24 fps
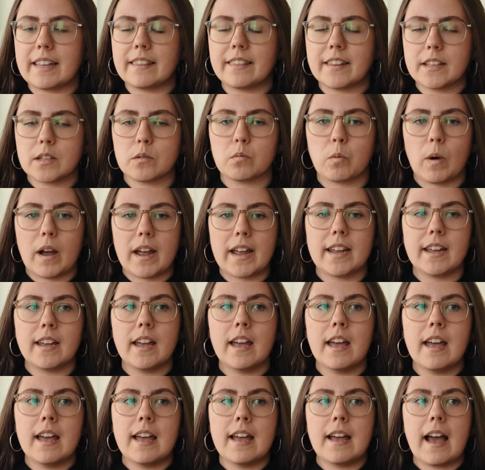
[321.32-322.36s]
in this way,
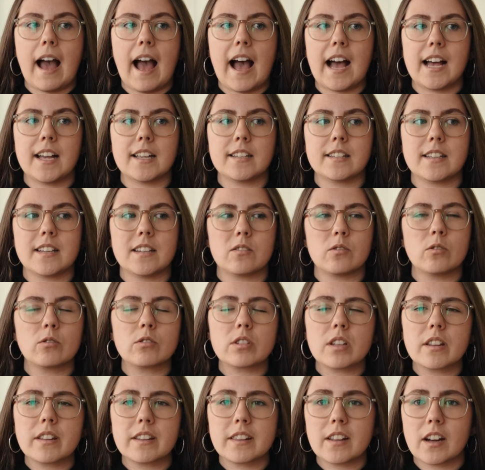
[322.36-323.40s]
as it's not
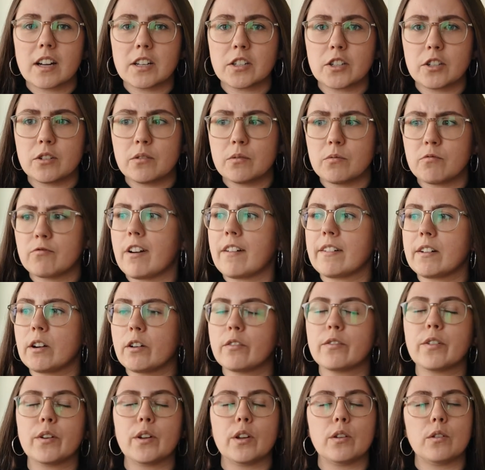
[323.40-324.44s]
something that I do very
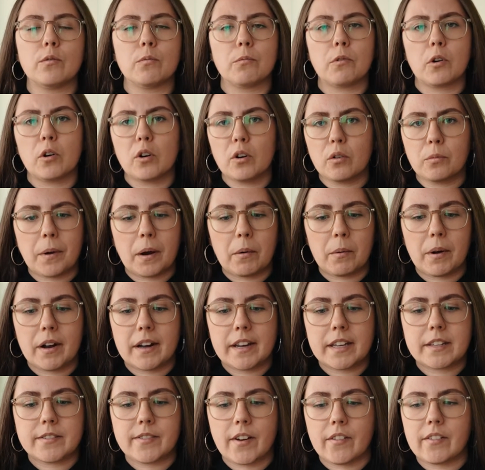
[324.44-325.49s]
often. A lot of my
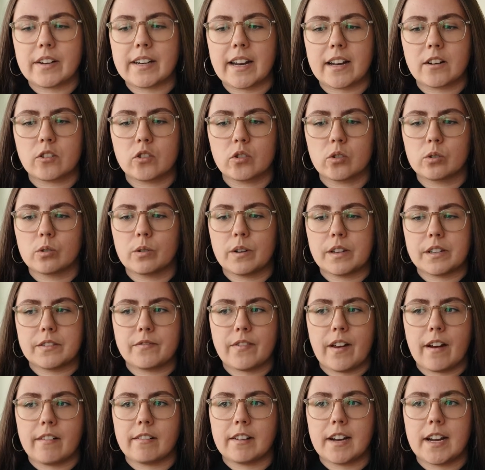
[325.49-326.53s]
work is very natural, it's
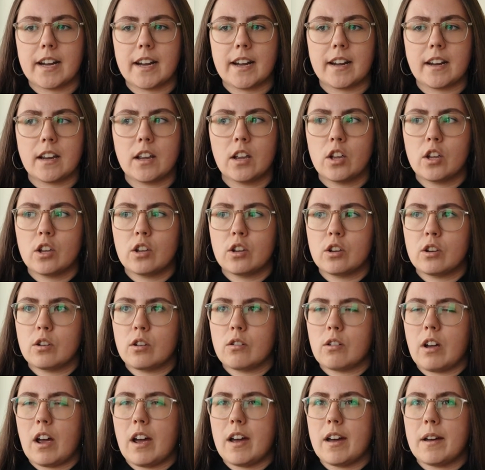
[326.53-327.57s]
very
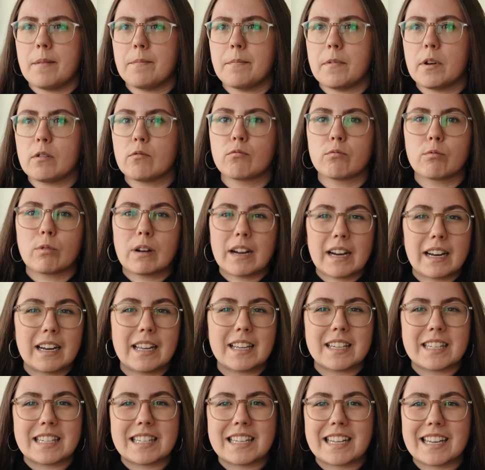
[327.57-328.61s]

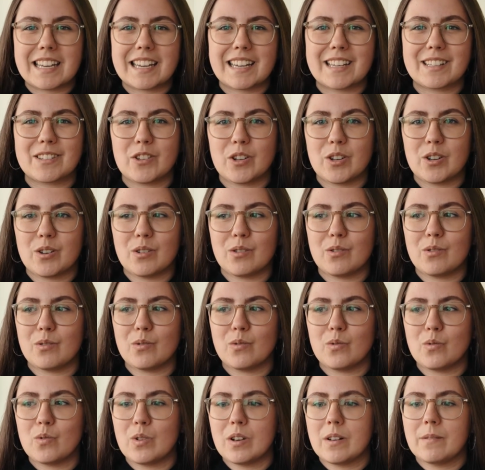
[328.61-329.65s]
realistic
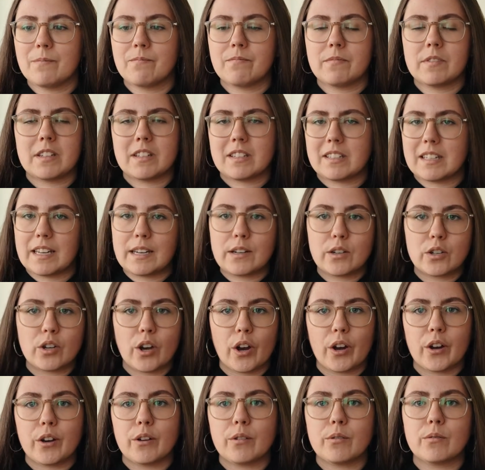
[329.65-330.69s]
to skin
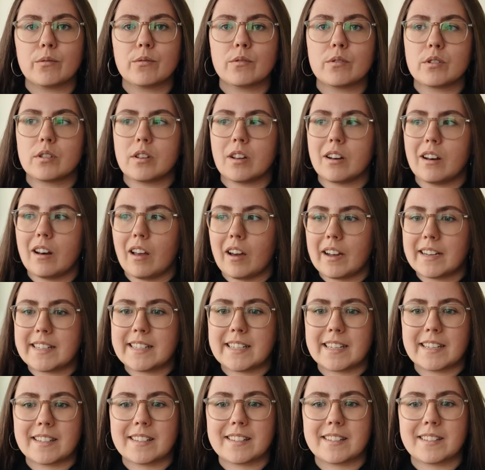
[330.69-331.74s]
tones, to
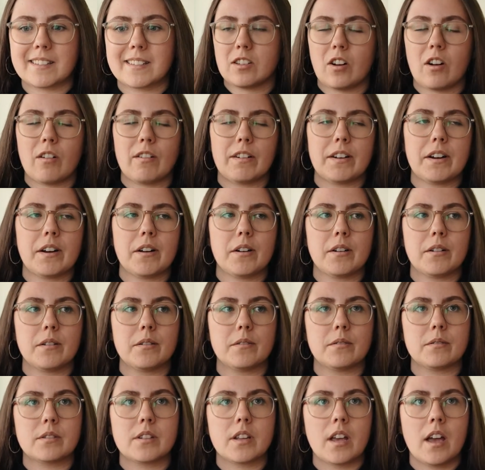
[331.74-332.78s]
lighting
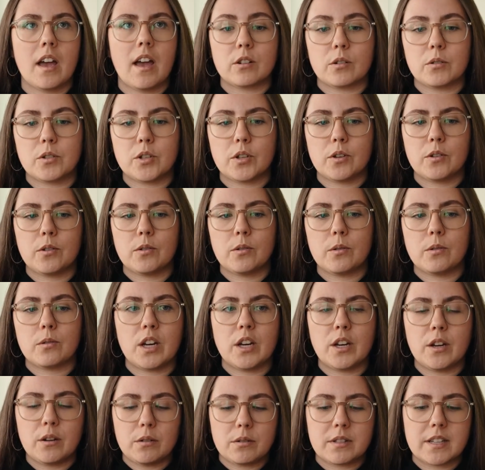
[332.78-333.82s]
scenarios. So to
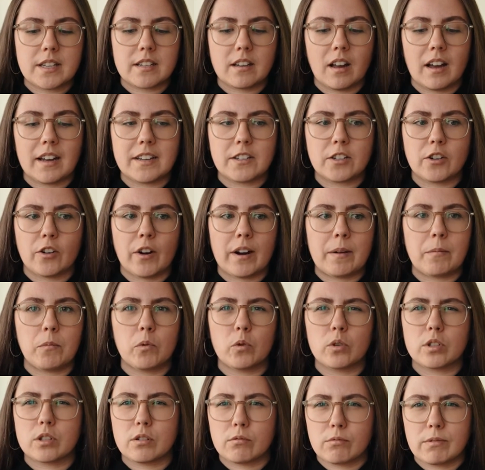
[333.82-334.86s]
use this light to create more
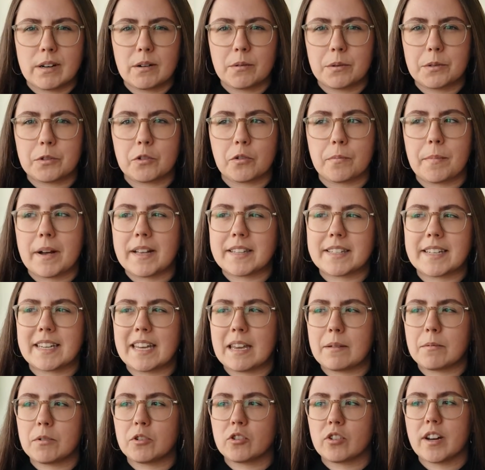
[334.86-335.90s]
surreal and dramatic
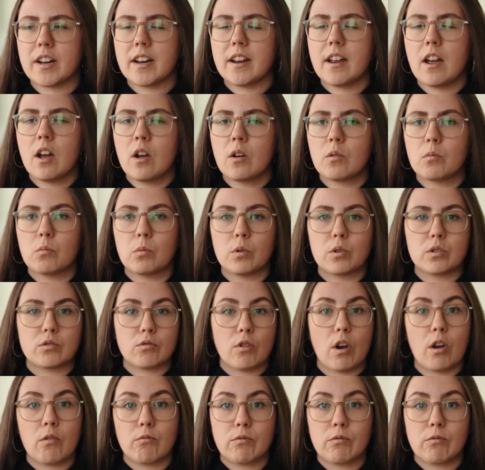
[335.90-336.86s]
imagery was a